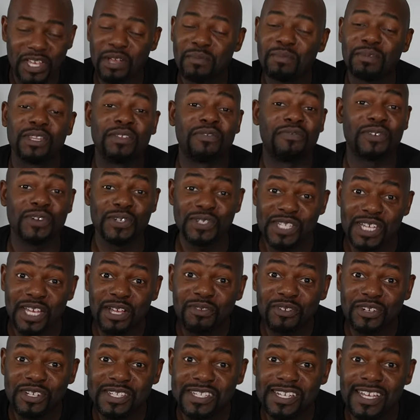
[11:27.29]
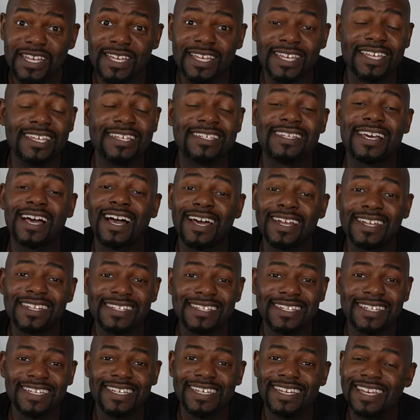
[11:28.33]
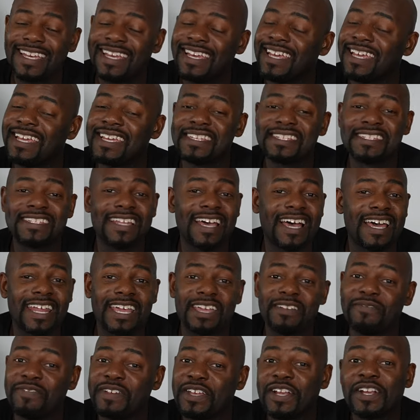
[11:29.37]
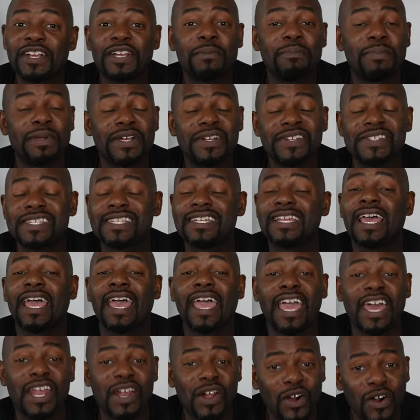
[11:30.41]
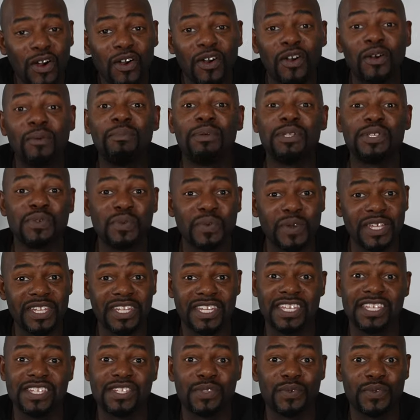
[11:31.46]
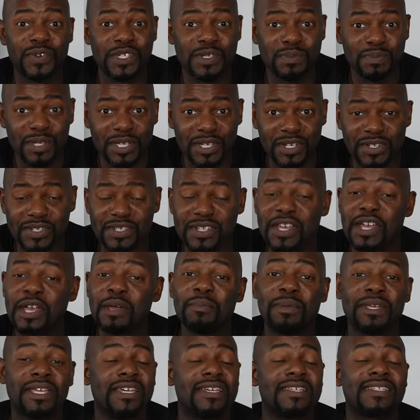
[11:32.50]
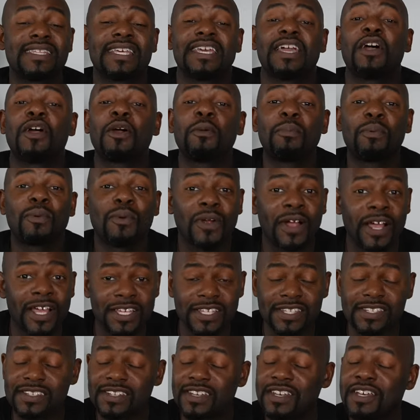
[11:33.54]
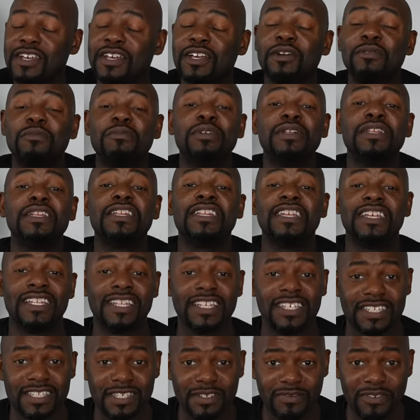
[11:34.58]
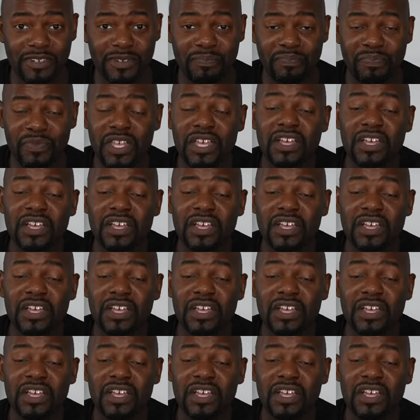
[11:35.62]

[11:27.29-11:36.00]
But the first thing I want to say is honestly, it's not a fair comparison at all between these three speakers because they are priced completely different.